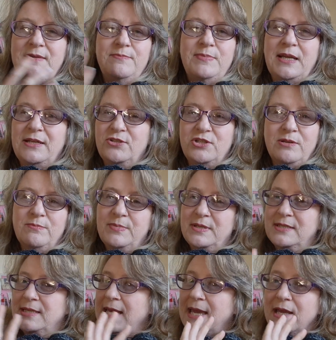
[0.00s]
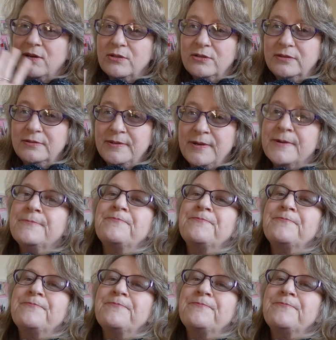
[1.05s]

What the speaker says: black jumpers at all.